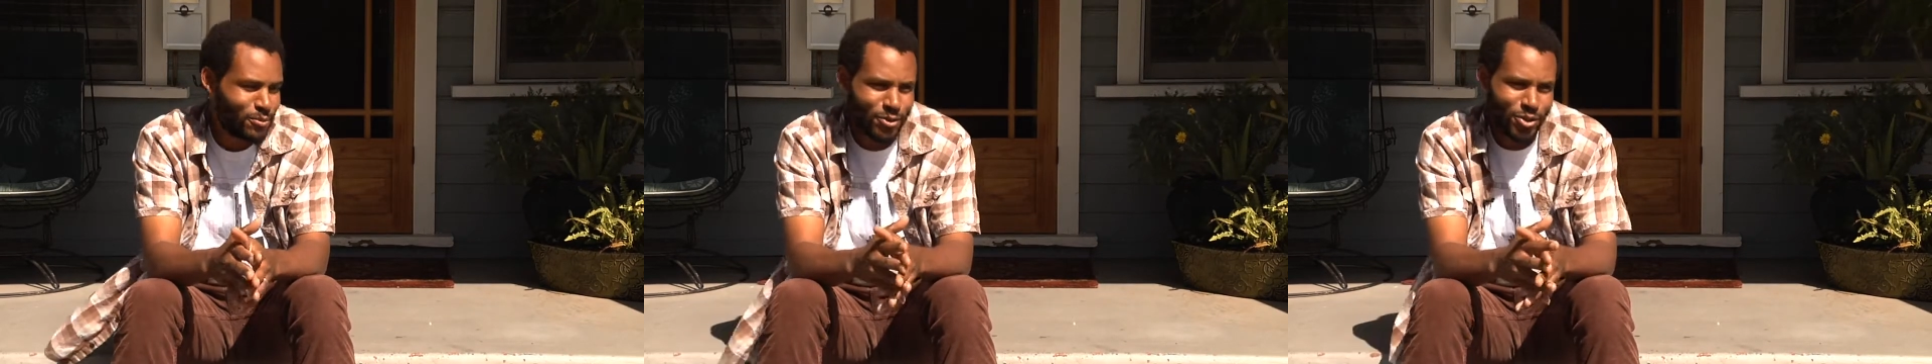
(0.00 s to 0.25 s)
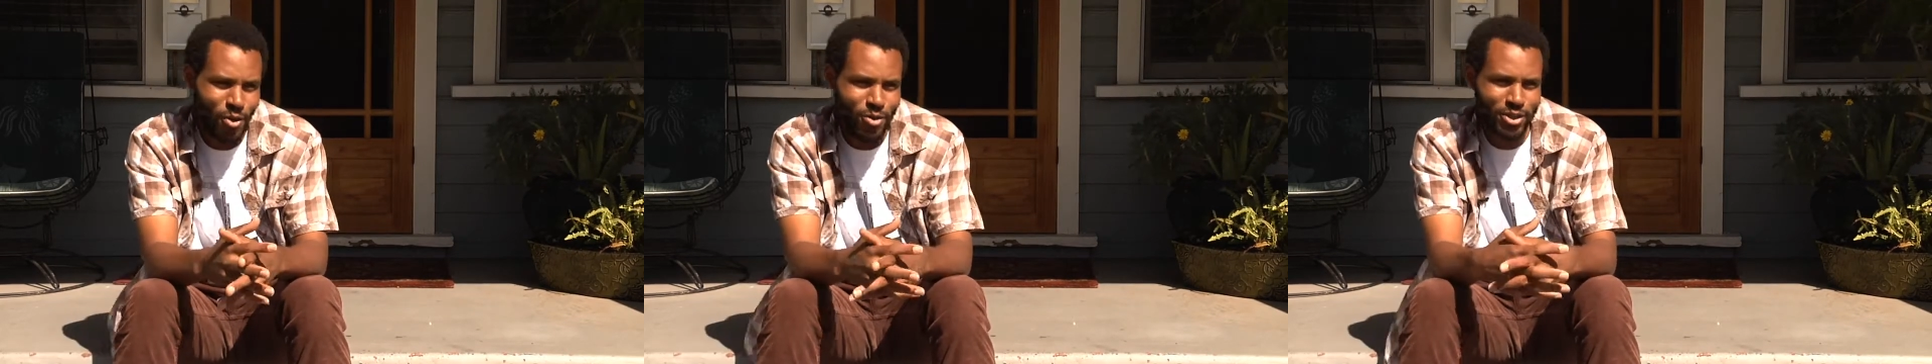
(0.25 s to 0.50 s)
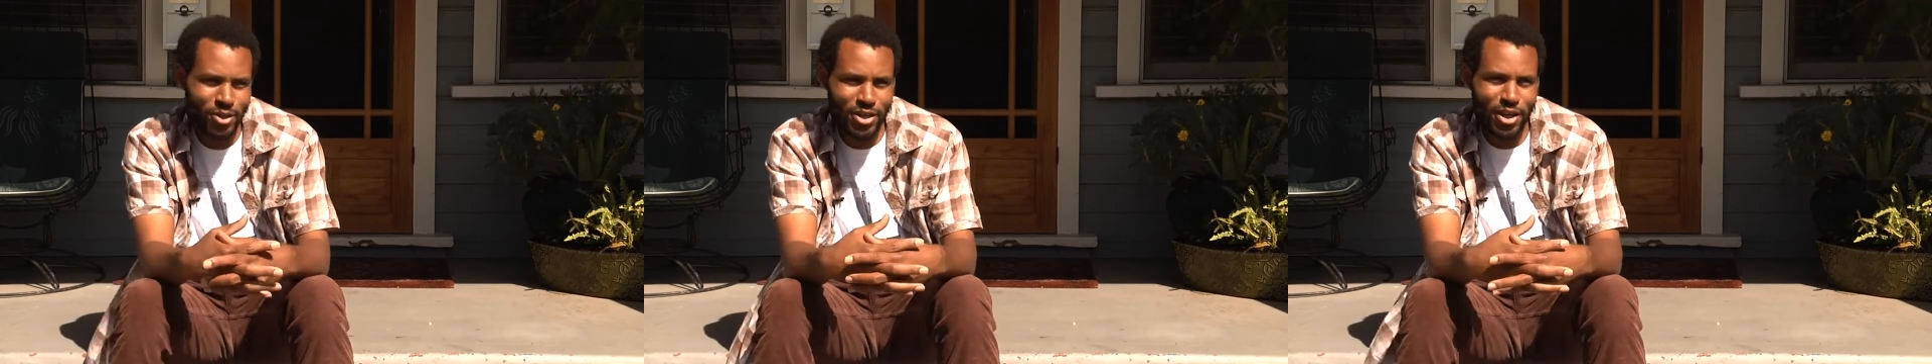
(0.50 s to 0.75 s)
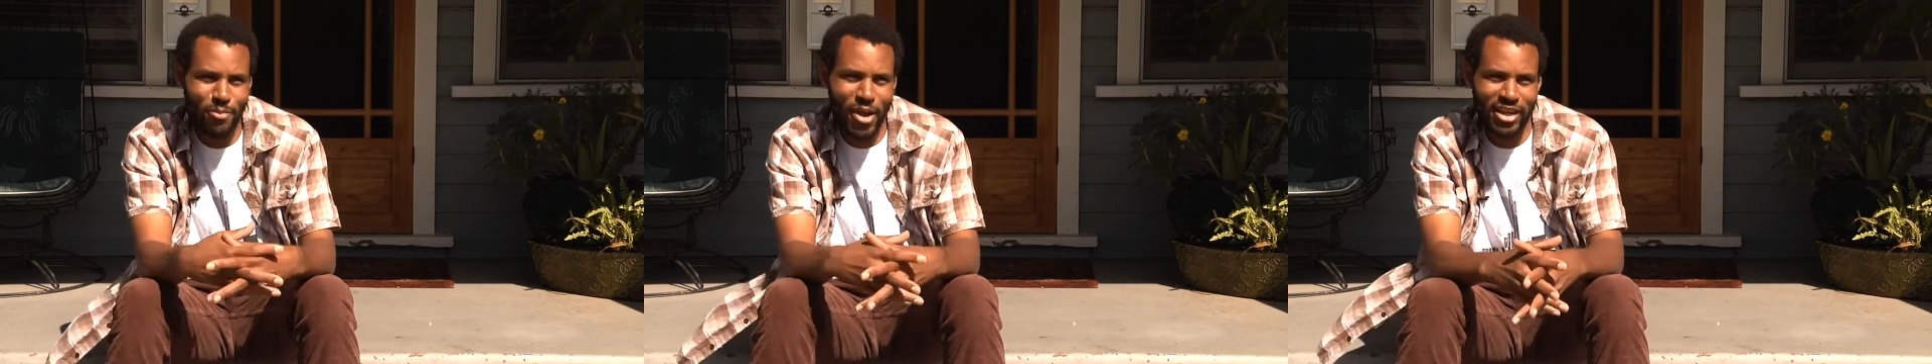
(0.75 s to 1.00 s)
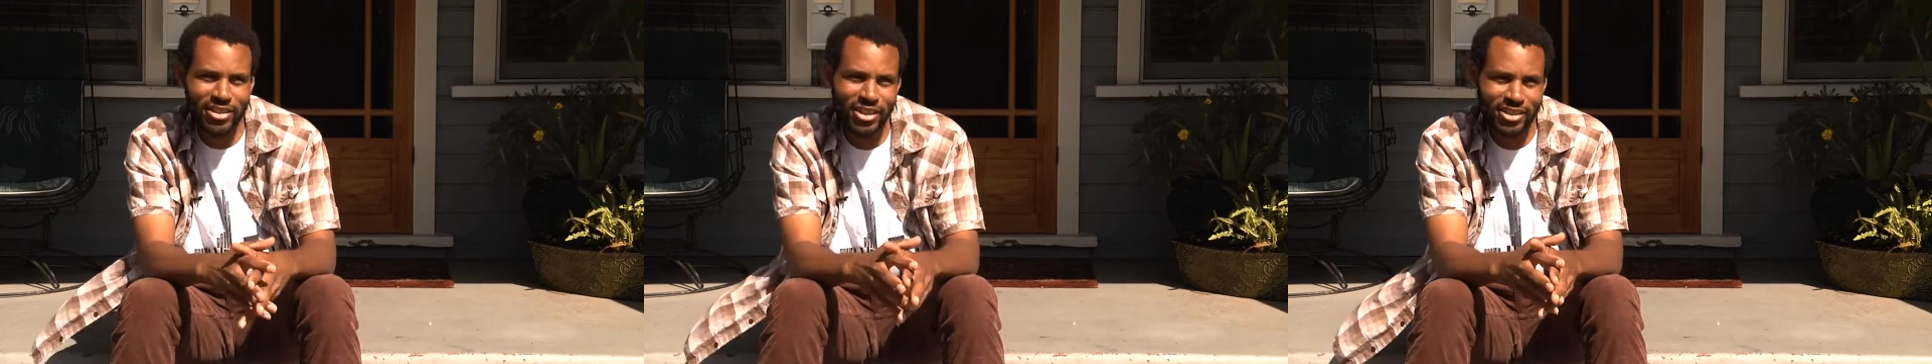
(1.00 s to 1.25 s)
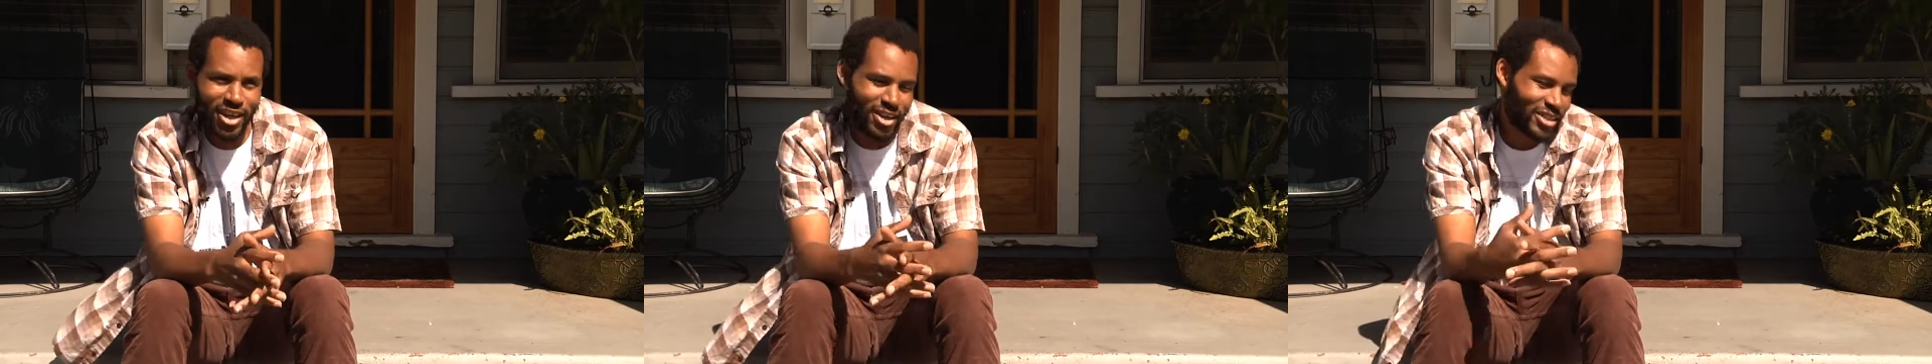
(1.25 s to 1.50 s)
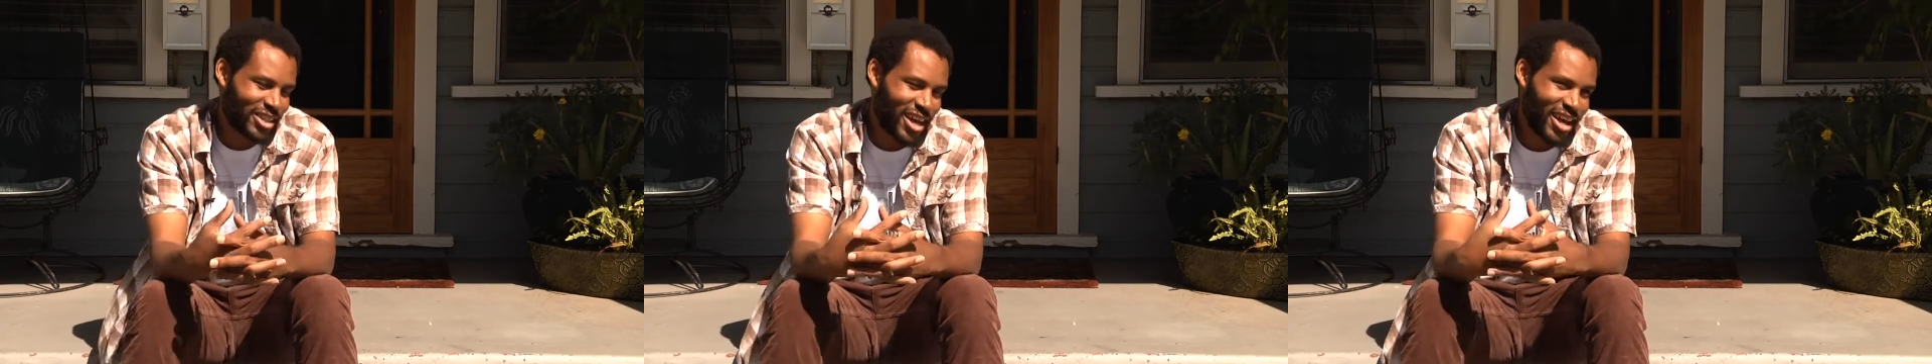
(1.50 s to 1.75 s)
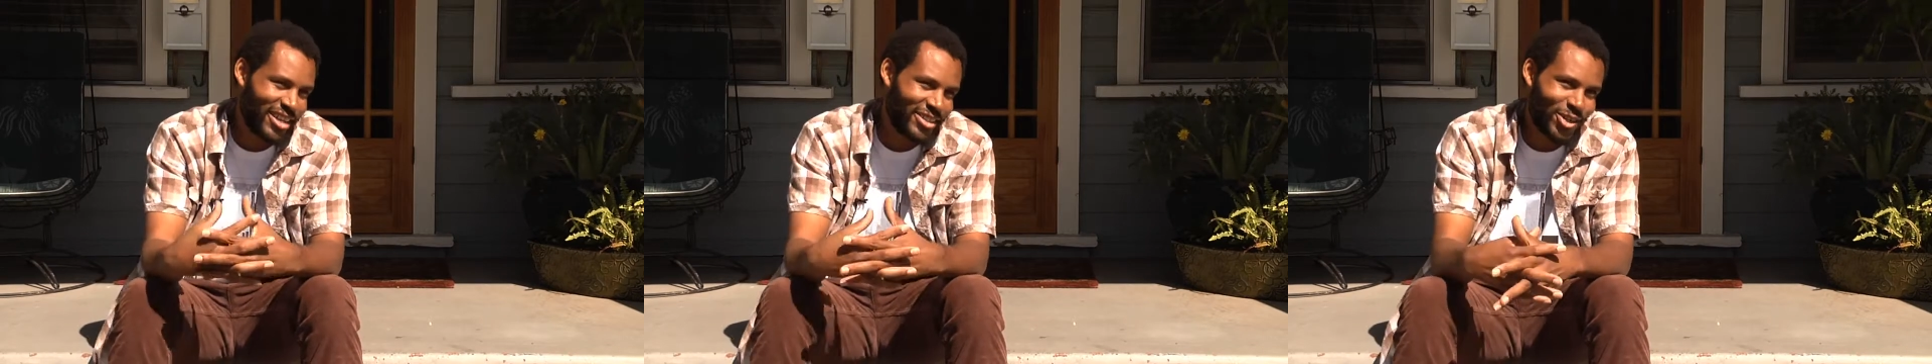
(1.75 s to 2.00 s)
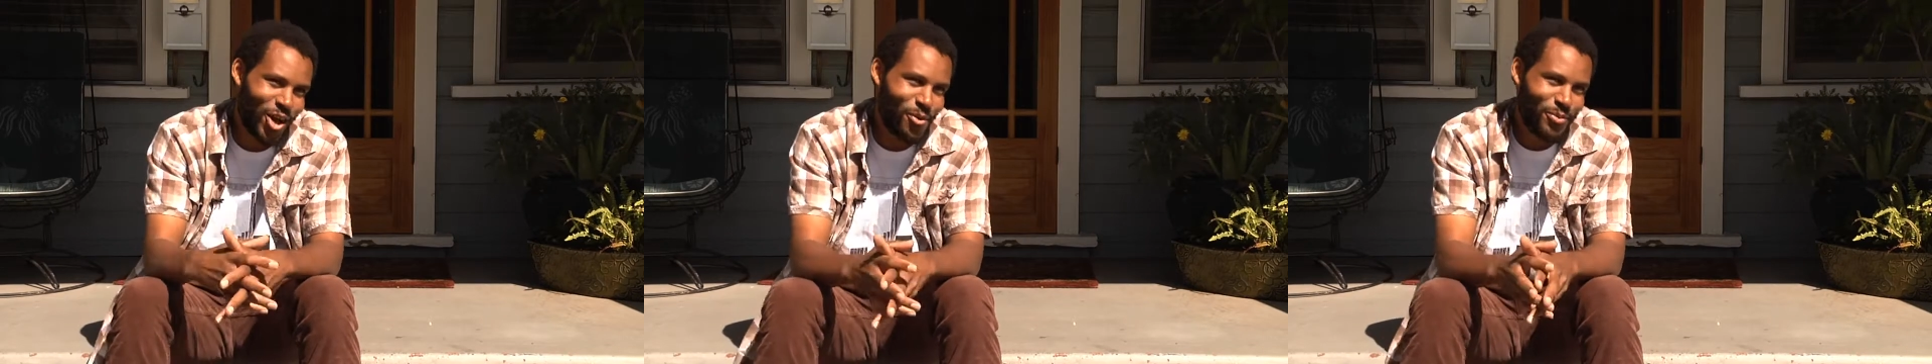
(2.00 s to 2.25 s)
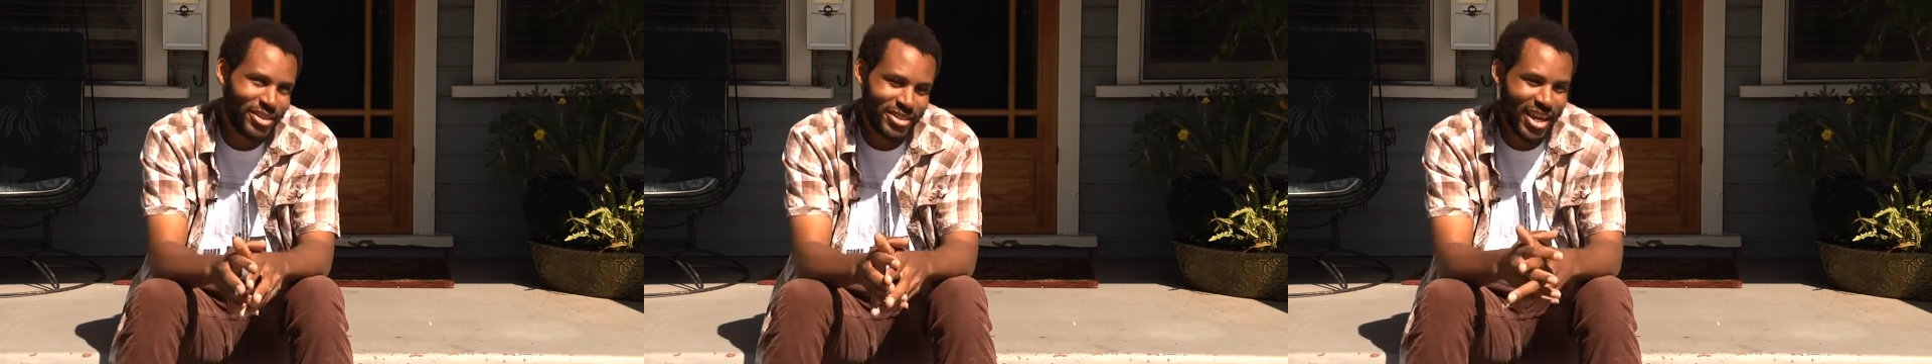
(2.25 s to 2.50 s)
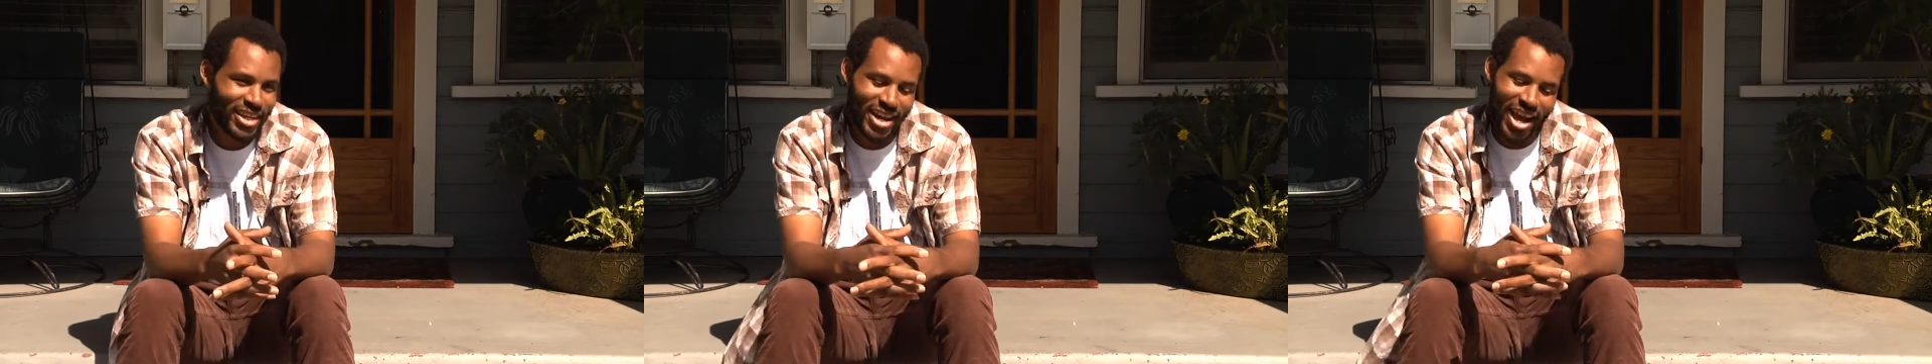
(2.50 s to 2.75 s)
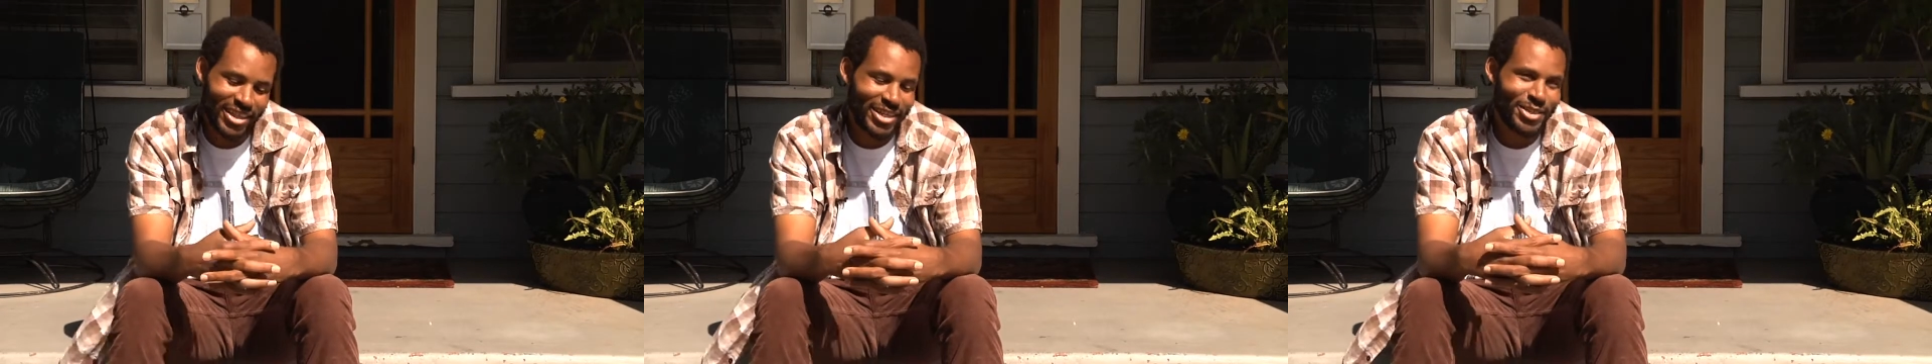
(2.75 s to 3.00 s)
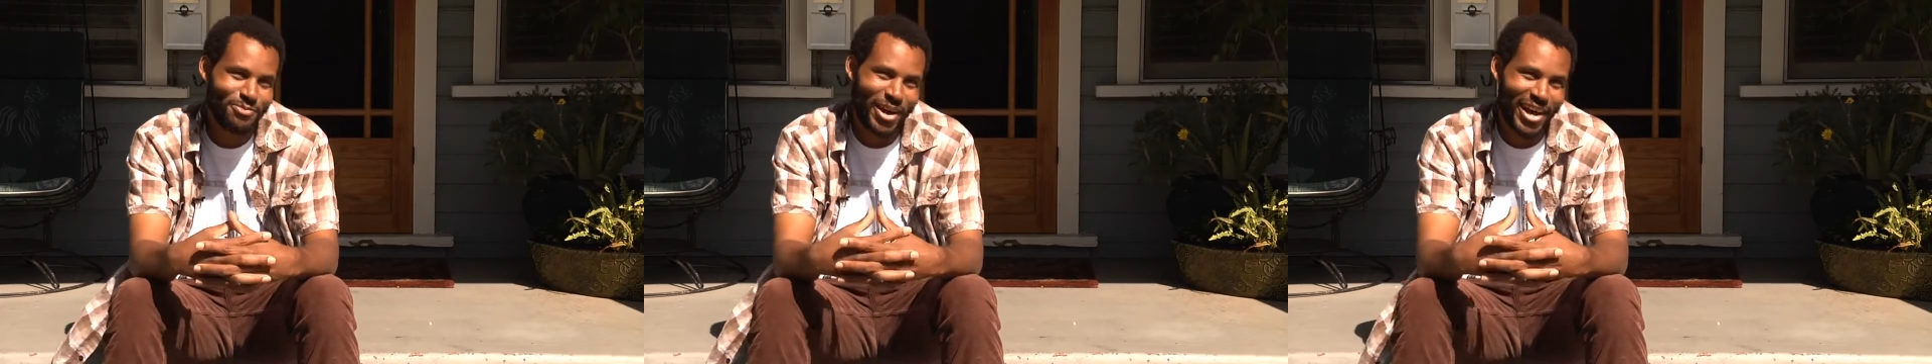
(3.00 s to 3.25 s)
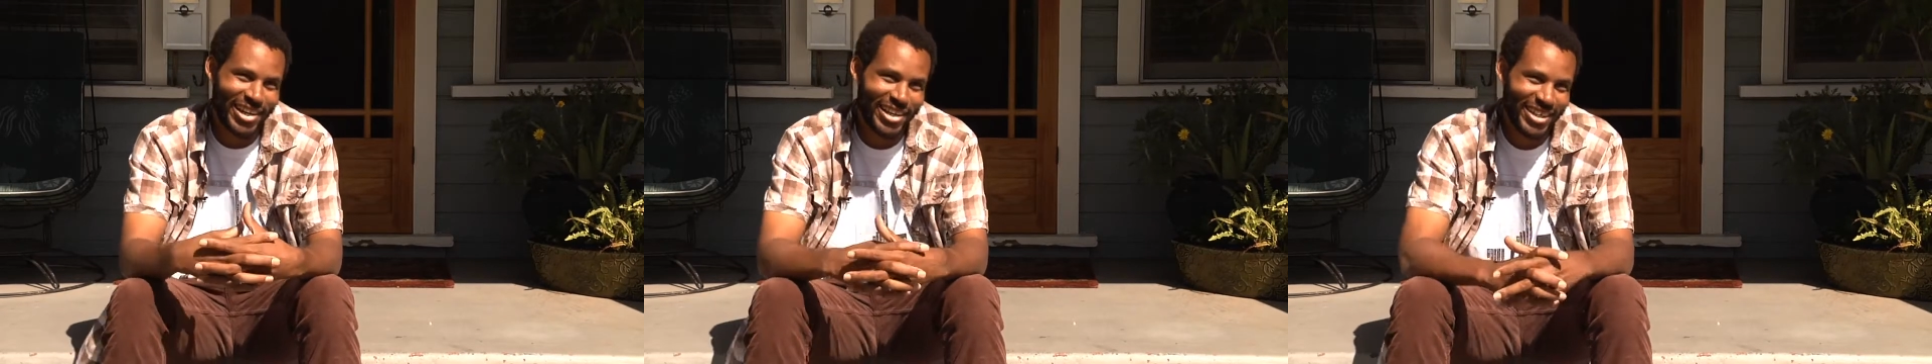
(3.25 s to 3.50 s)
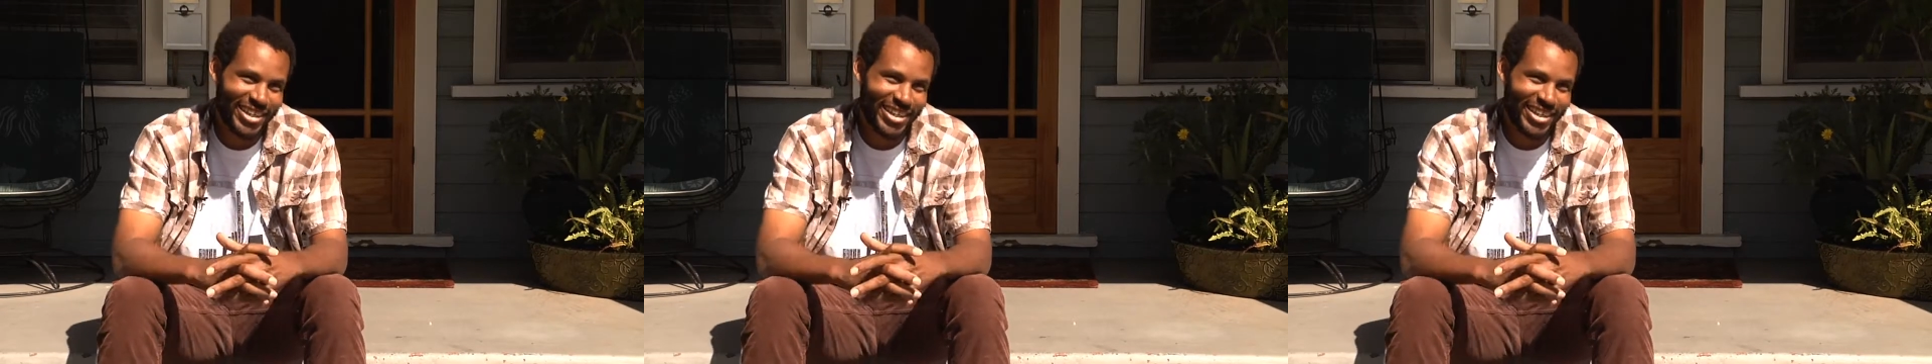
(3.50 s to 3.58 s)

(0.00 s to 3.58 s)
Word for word: so-and-so did a backside tail slide. Salman's like, not in this body.